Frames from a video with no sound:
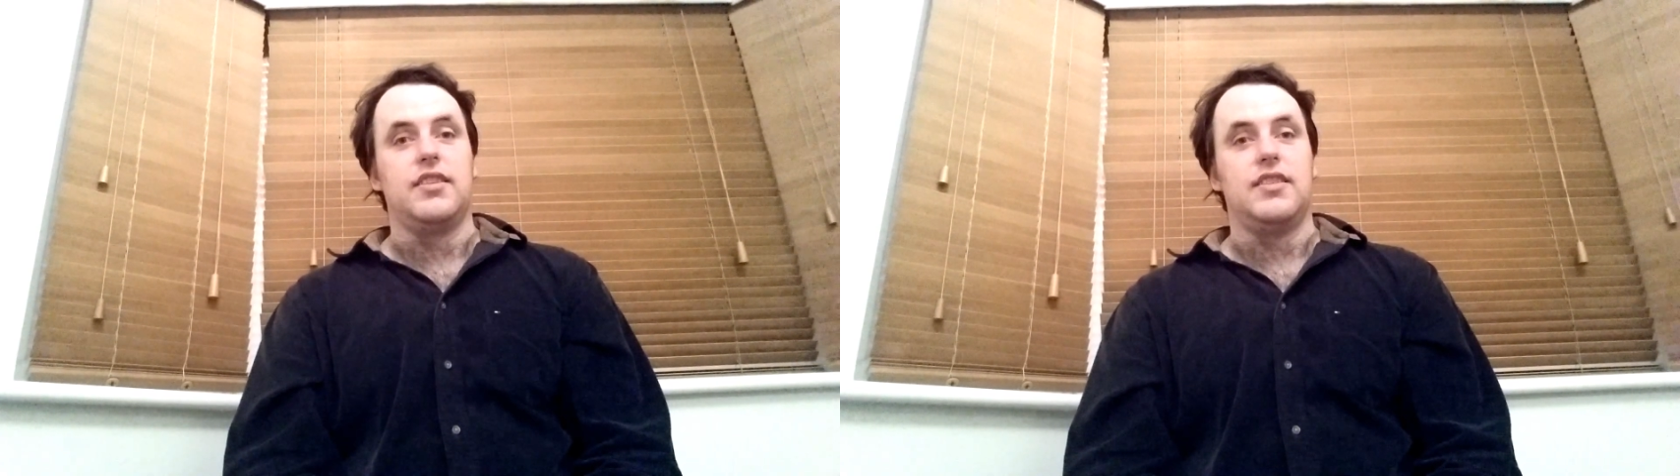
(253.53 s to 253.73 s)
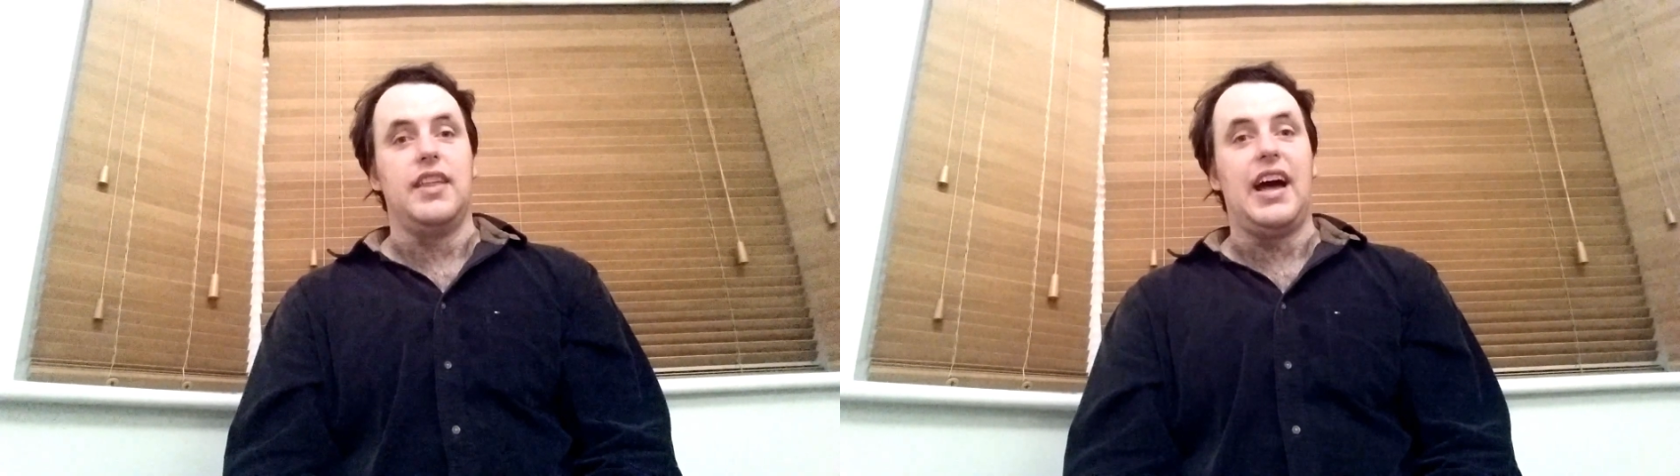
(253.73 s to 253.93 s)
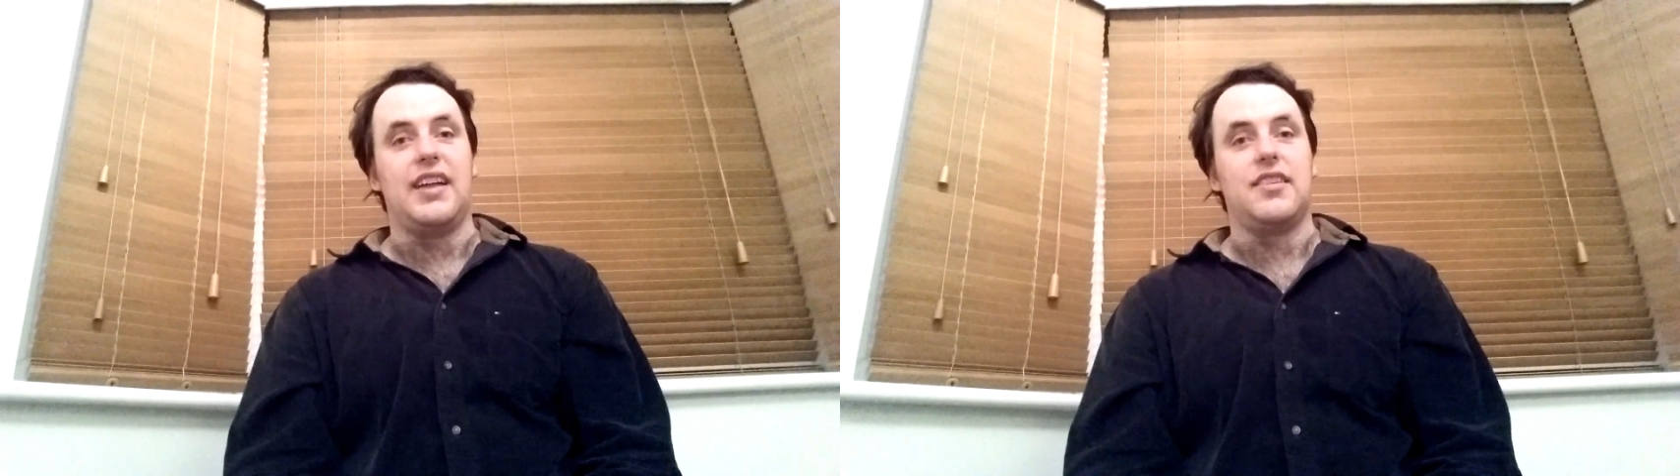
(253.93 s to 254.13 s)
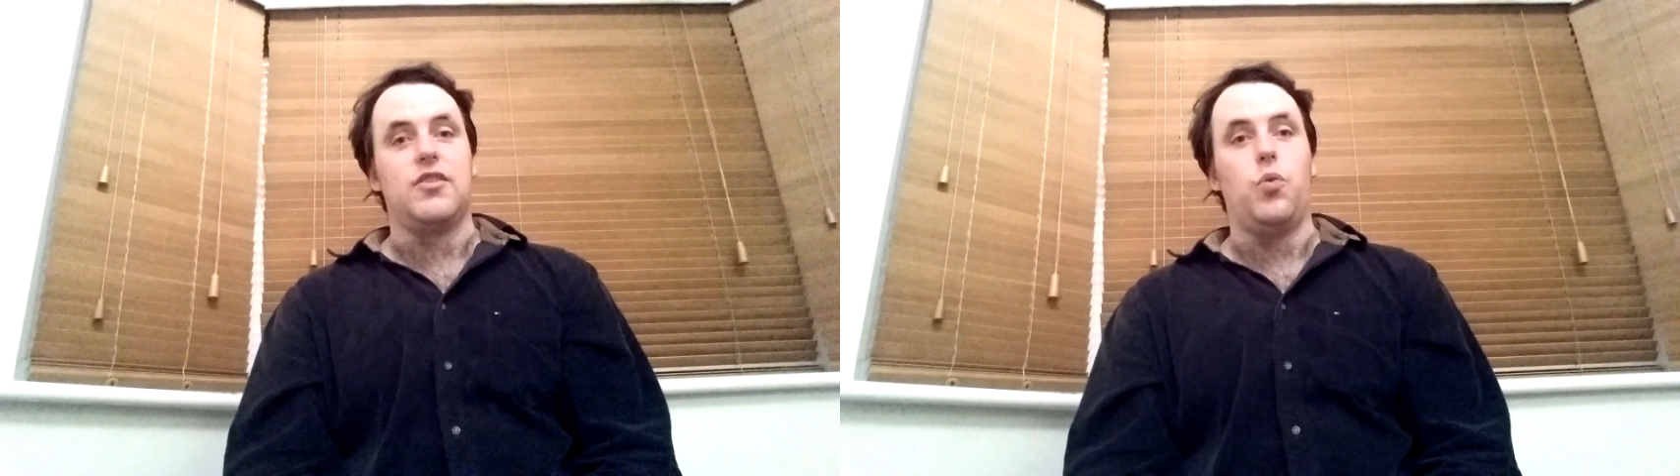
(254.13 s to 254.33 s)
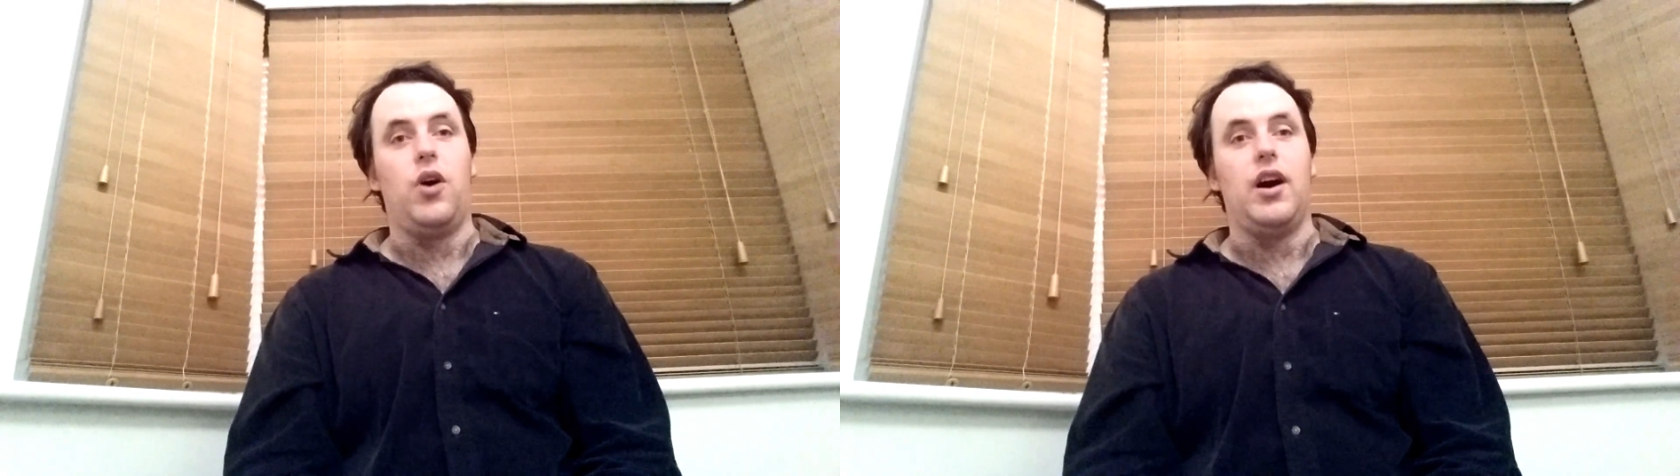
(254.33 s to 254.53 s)
So
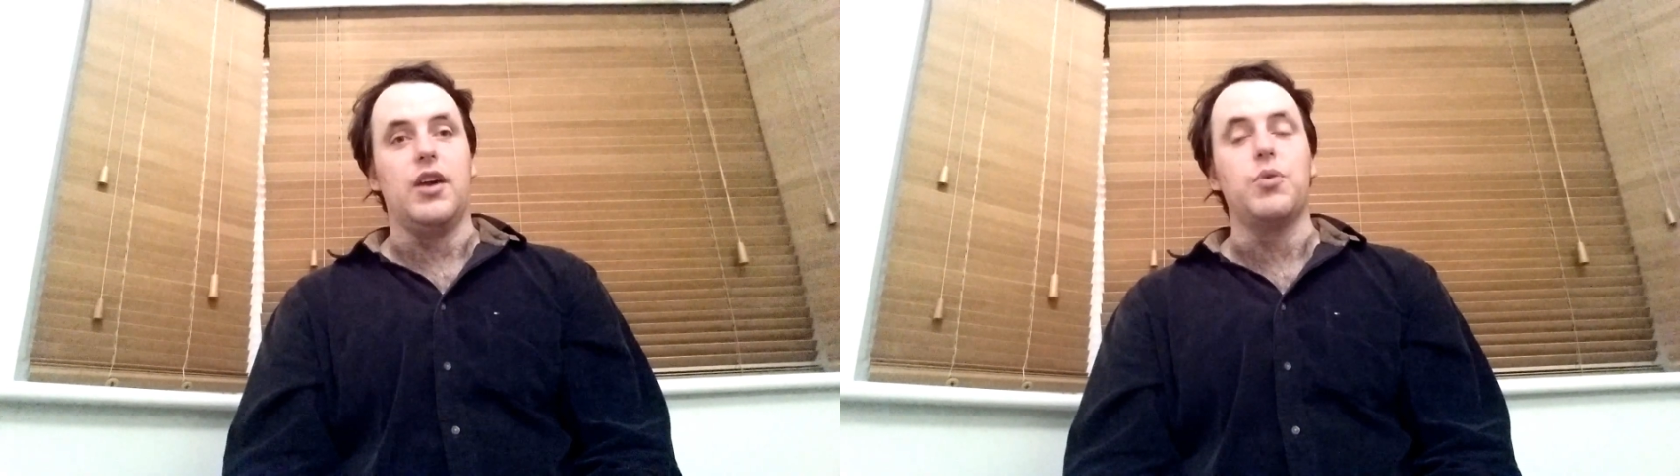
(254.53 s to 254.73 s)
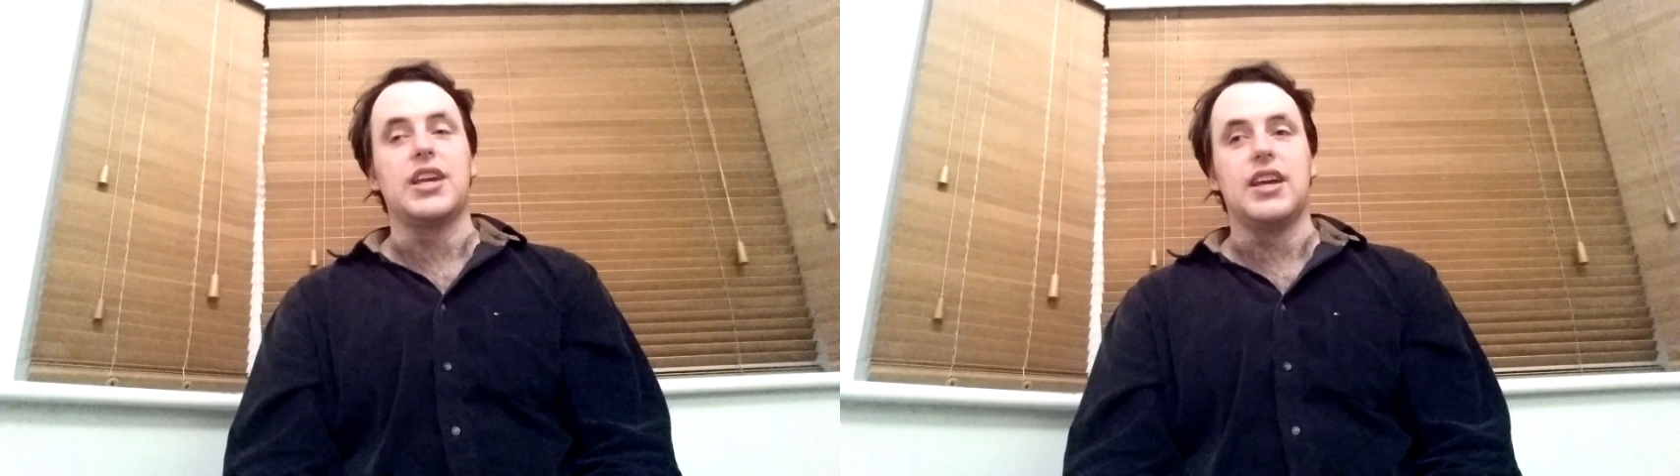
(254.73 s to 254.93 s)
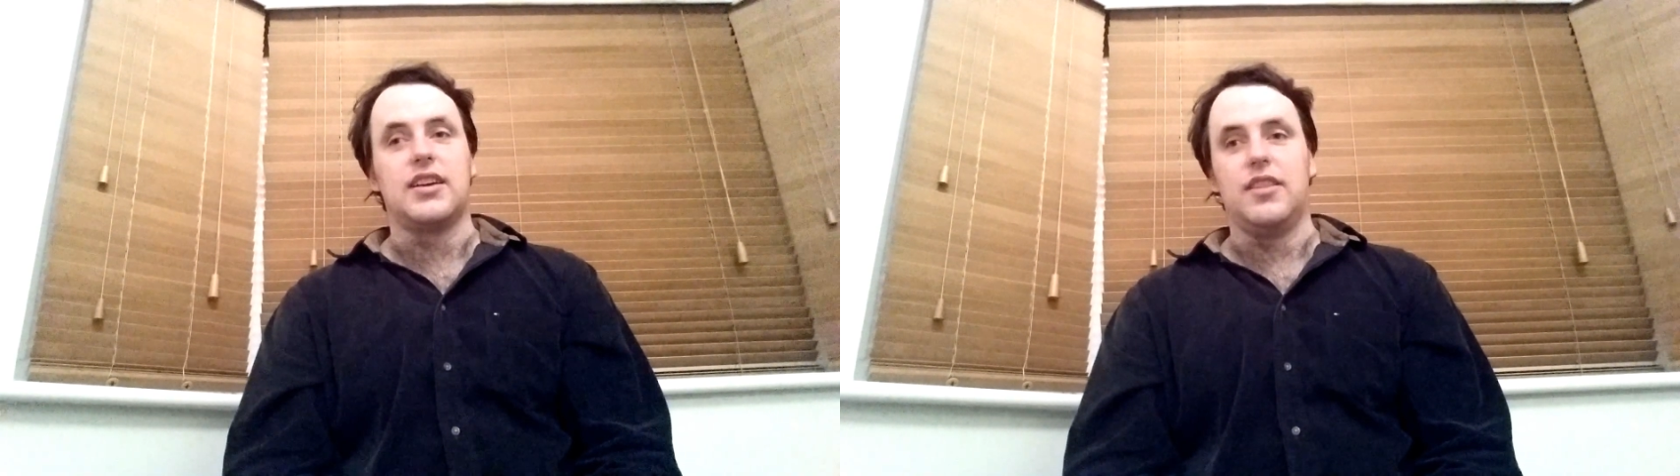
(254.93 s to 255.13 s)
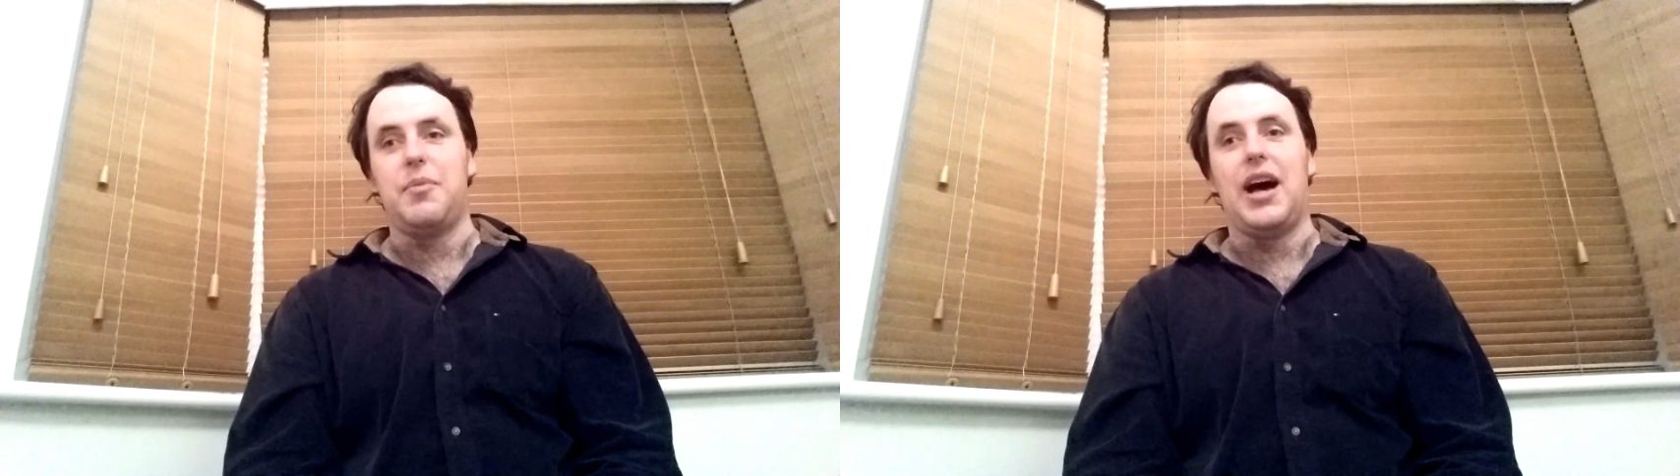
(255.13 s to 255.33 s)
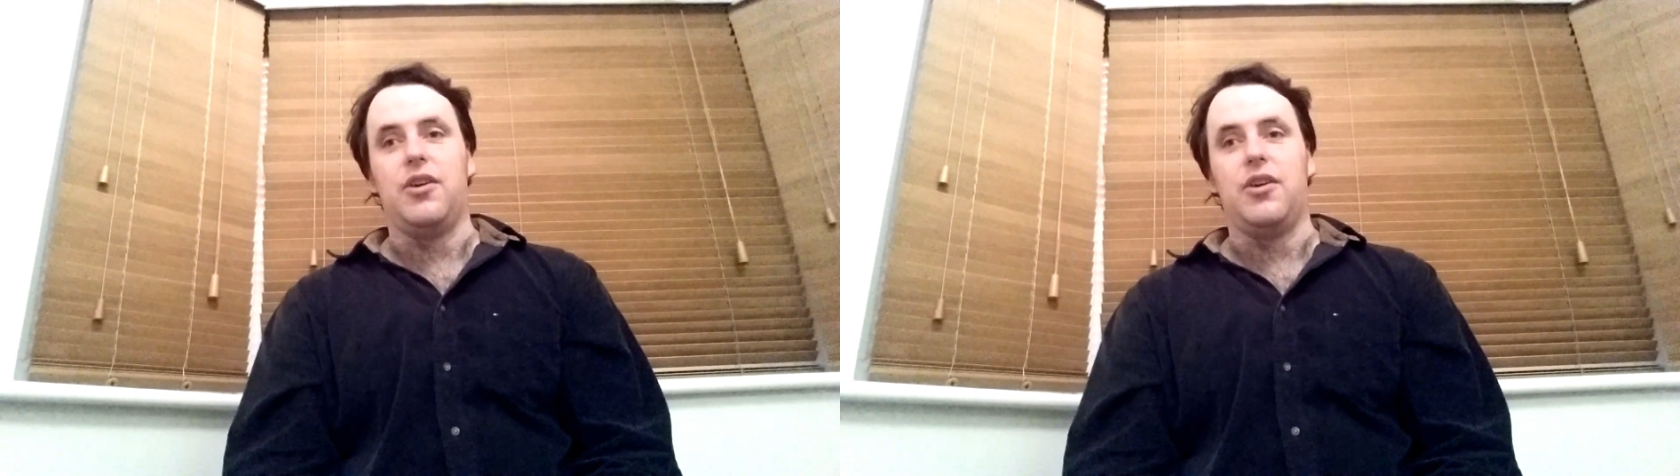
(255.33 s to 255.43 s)
that's why we kicked them